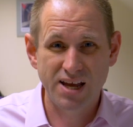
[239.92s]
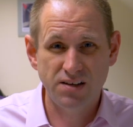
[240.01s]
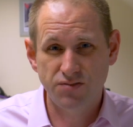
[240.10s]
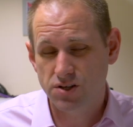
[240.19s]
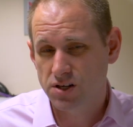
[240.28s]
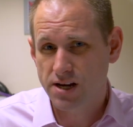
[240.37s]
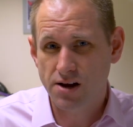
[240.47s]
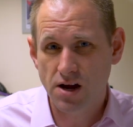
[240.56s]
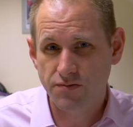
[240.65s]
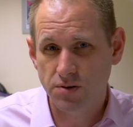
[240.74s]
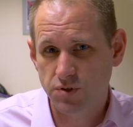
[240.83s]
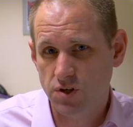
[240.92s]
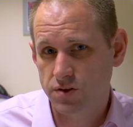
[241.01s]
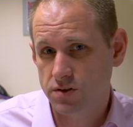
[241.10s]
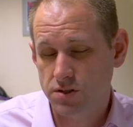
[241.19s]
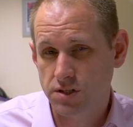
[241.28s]
And if you can now have up to
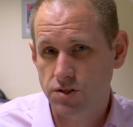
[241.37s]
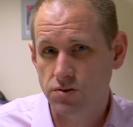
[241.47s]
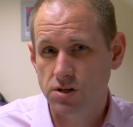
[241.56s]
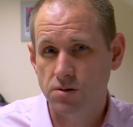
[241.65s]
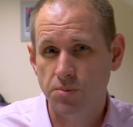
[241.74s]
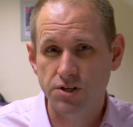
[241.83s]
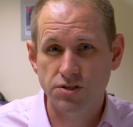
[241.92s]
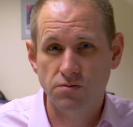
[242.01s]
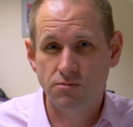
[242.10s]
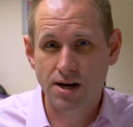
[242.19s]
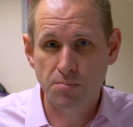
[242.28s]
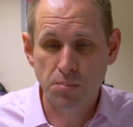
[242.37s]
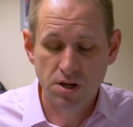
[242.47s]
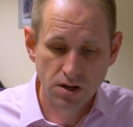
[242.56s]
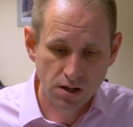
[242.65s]
32 gigabytes of RAM,